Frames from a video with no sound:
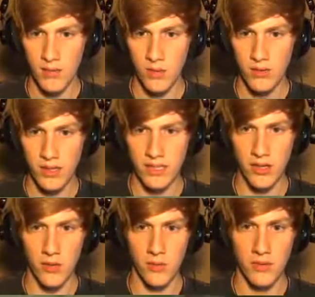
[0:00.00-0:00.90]
Where do we
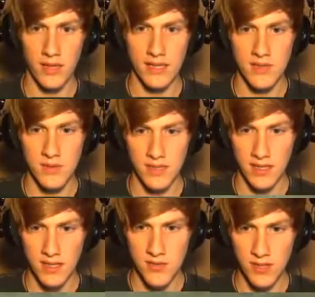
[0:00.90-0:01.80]
go? I guess we
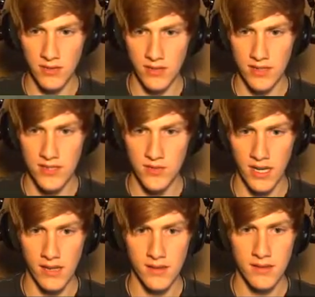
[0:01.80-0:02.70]
go on this
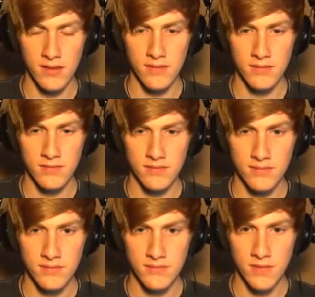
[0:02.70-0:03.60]
way.
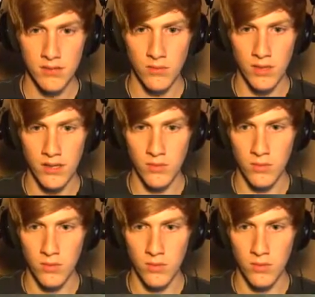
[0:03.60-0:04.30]
What